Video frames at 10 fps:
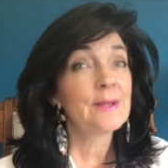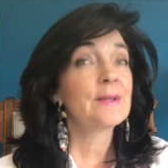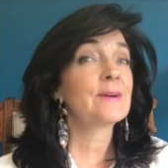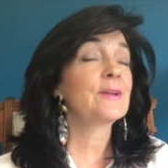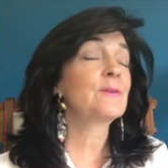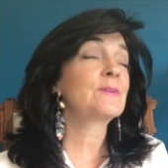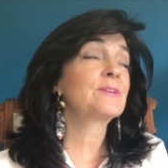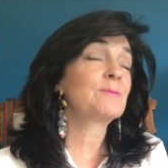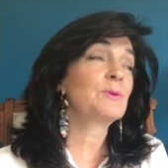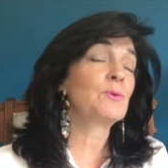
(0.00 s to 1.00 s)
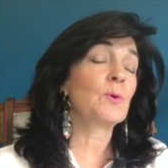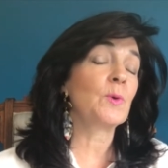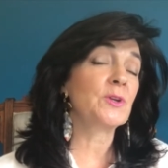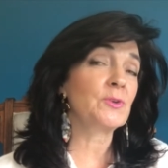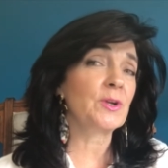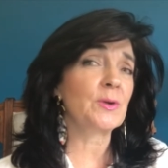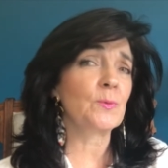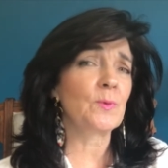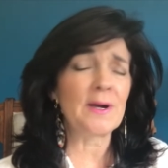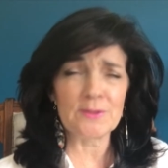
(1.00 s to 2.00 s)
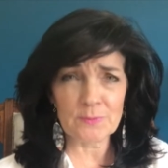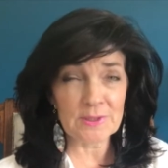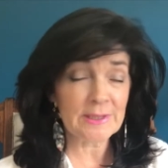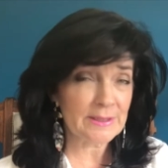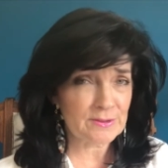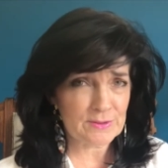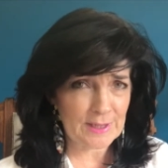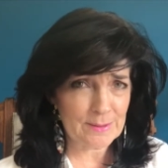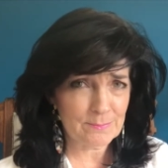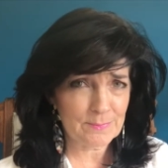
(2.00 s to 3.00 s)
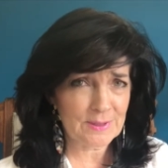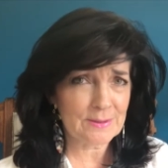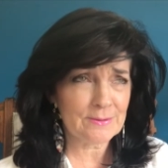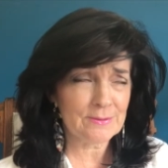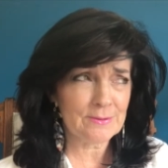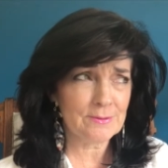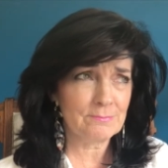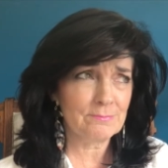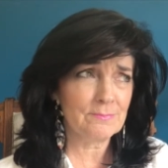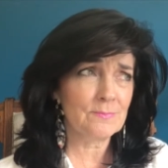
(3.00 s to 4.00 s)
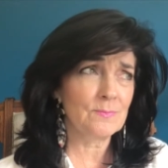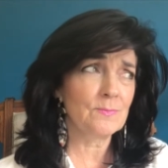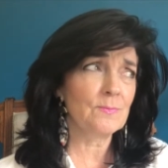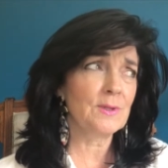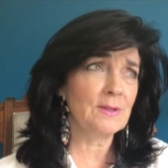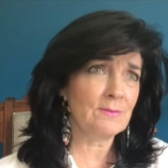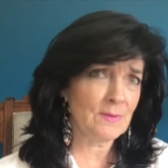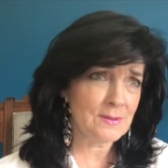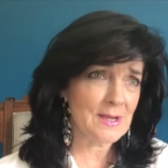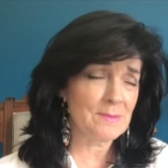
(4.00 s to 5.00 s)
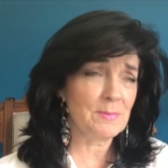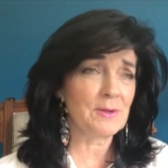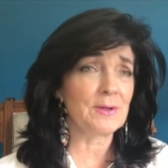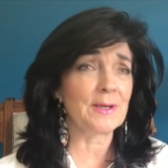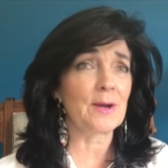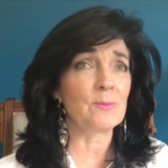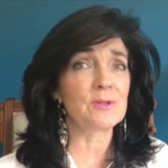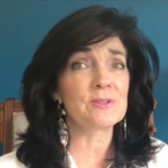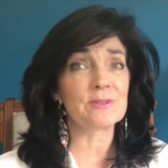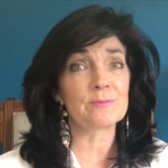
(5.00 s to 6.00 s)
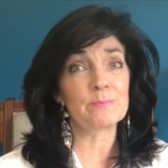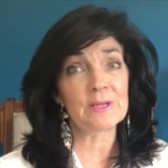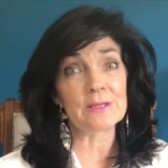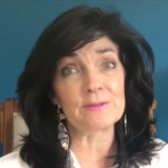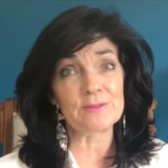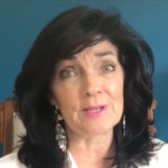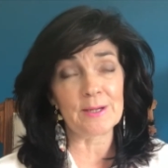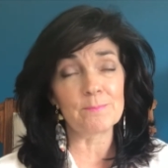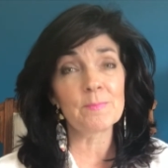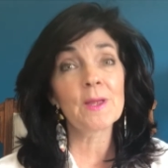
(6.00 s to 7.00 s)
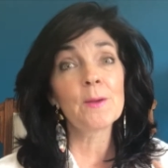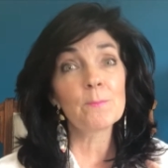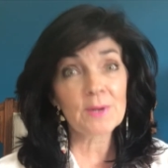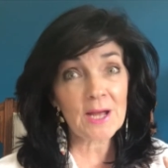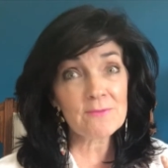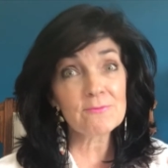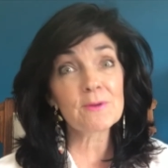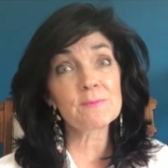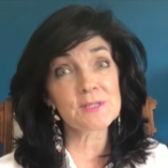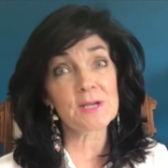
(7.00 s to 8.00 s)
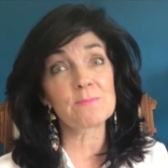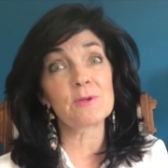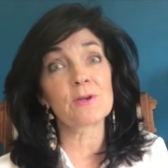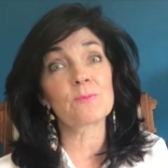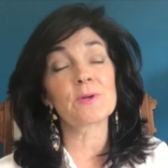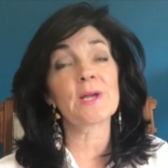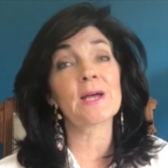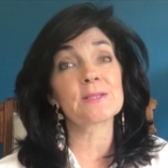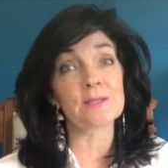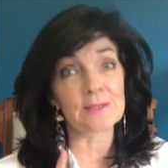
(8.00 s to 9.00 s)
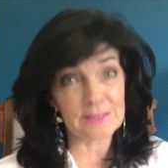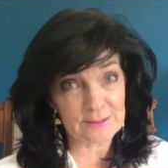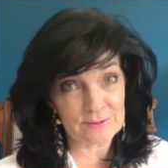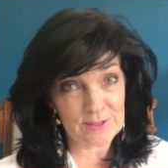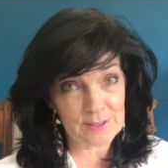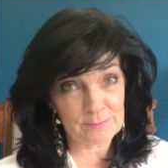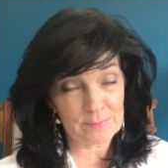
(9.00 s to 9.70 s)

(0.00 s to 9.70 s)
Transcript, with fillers: Now I know that some of you are wondering why you would lick a stamp, because we live in the time period now where you just peel a stamp. But I'm from the time period where you had to lick a stamp.